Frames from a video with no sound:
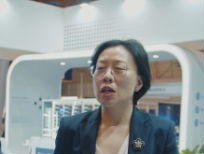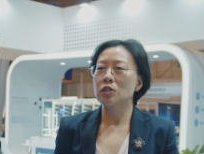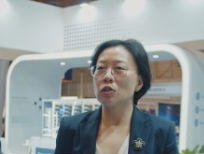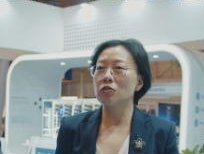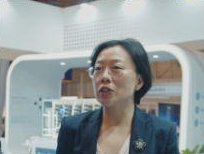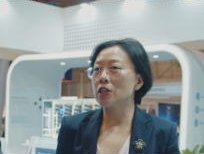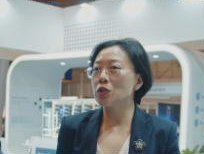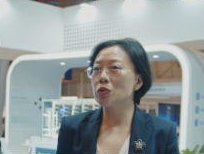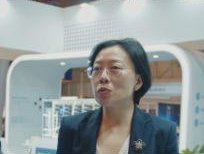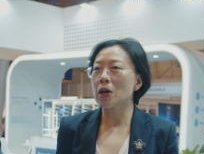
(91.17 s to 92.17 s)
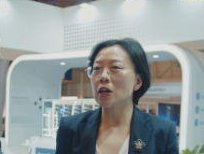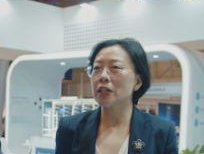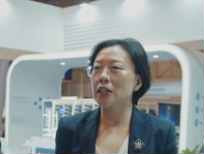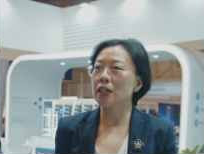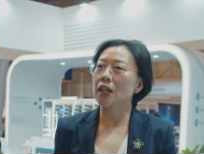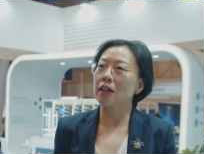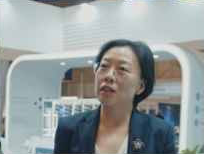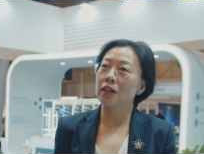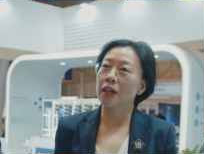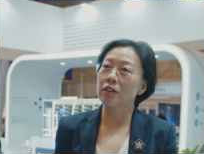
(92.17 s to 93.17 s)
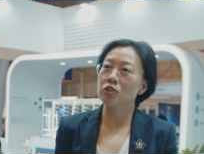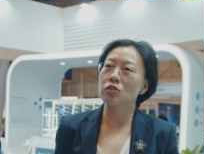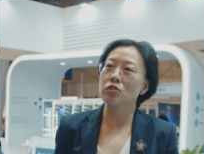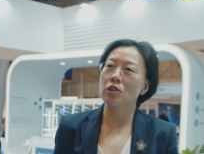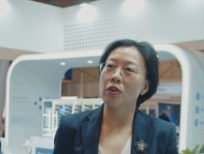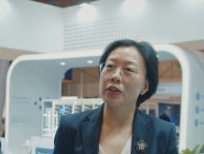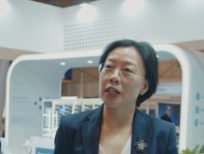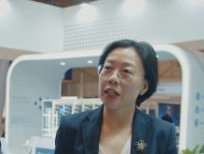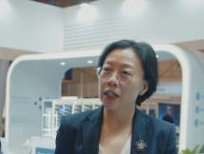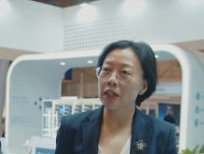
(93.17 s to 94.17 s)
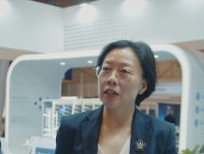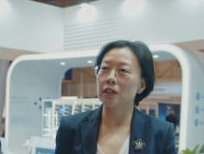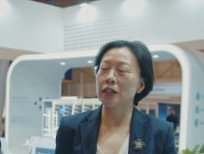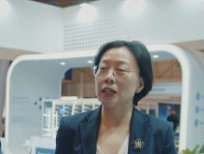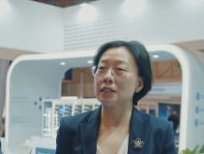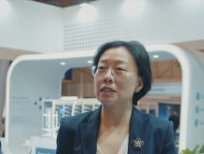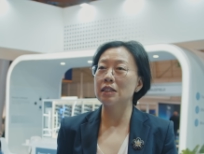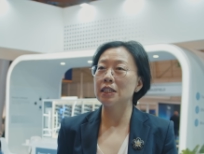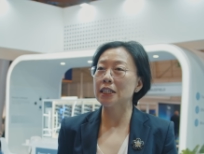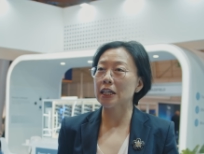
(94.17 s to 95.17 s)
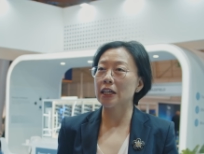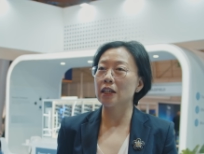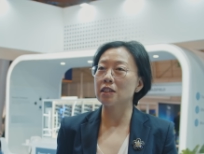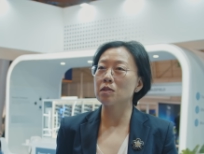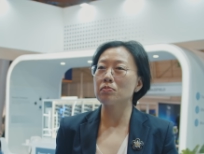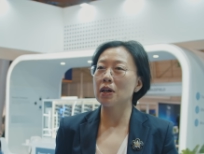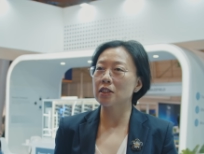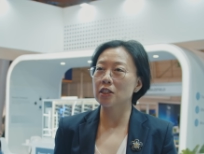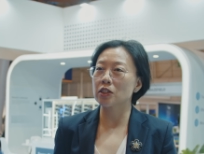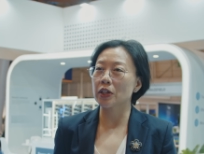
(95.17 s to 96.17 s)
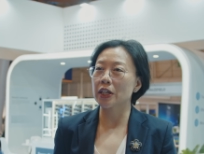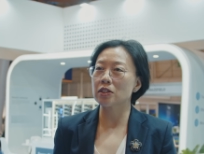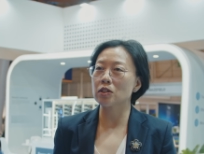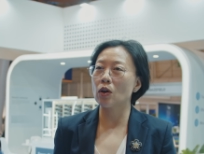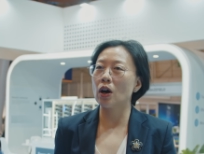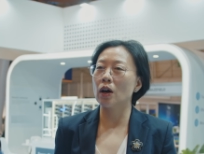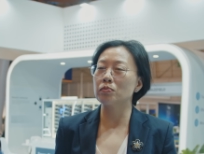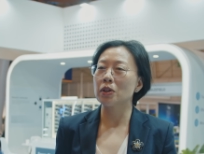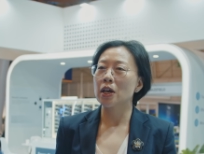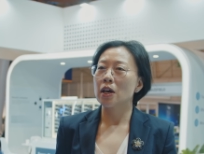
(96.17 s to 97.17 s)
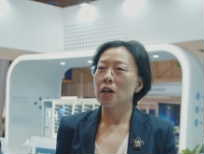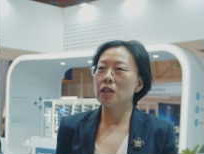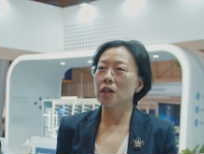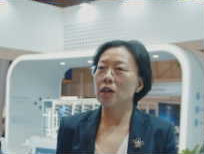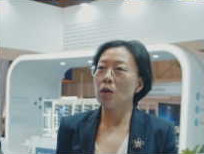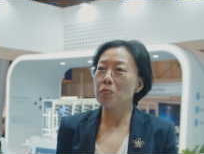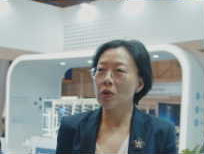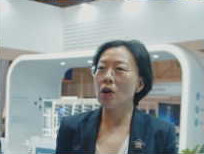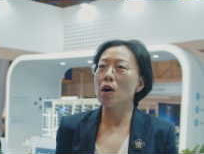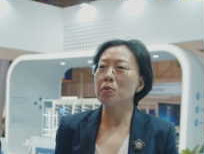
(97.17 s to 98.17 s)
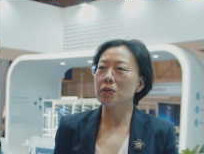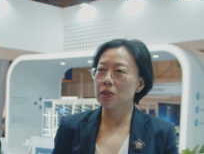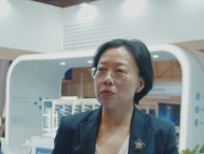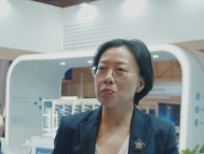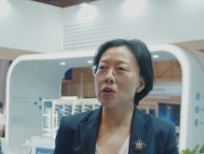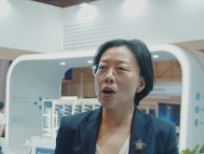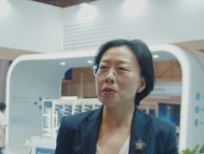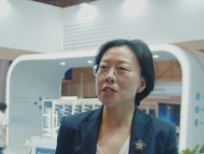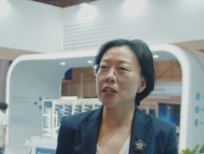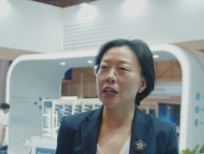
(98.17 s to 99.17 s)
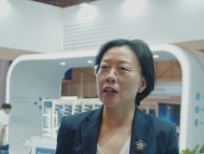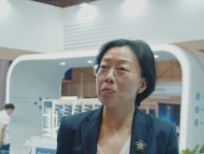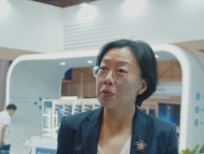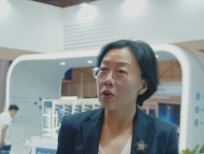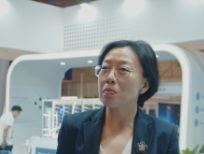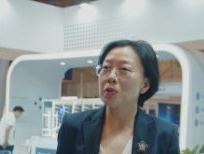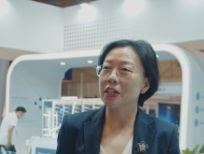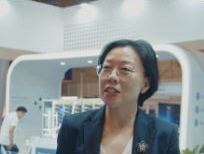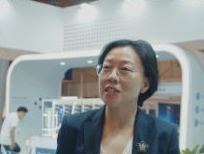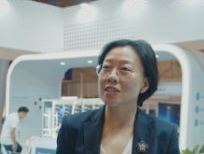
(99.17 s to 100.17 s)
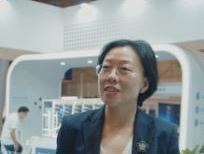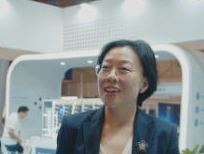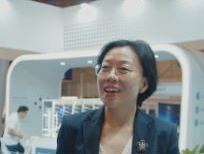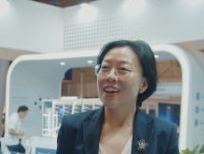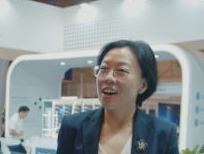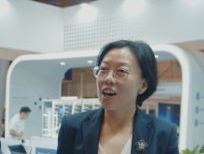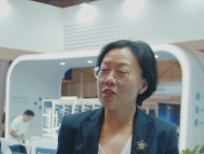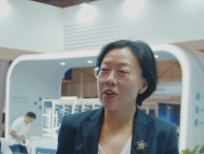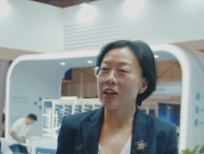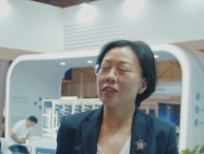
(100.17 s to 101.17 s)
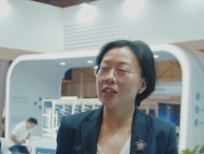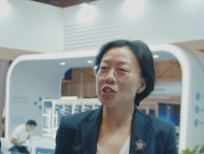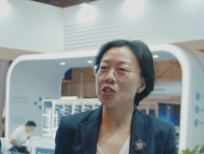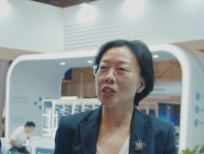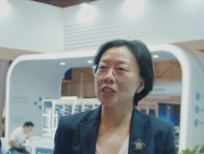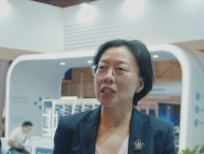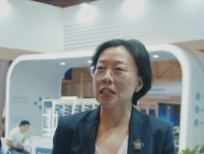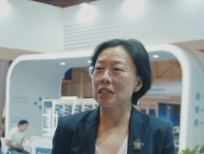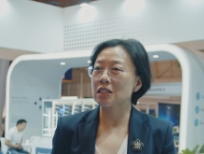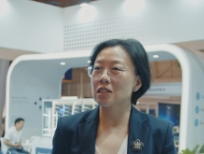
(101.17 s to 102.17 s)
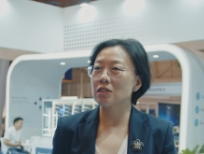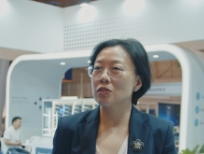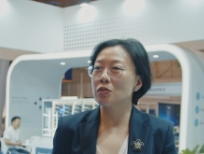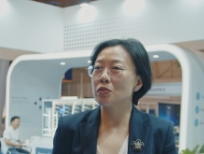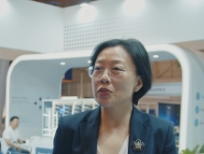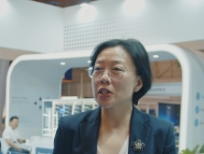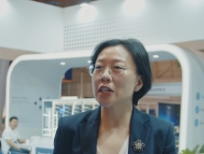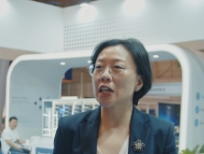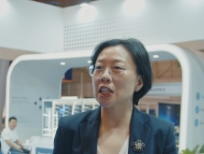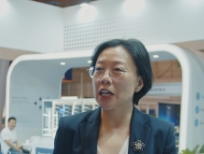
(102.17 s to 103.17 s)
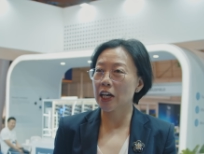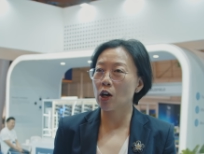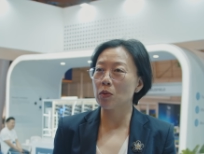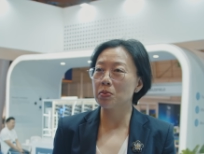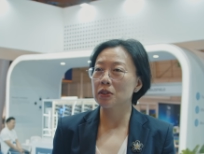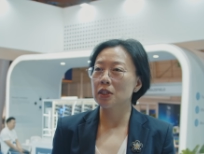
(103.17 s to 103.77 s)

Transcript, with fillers: So for the new marketing, like the energy storage here is needed, it's mandatory. So um, the proper, property appropriate uh, regulation is really can help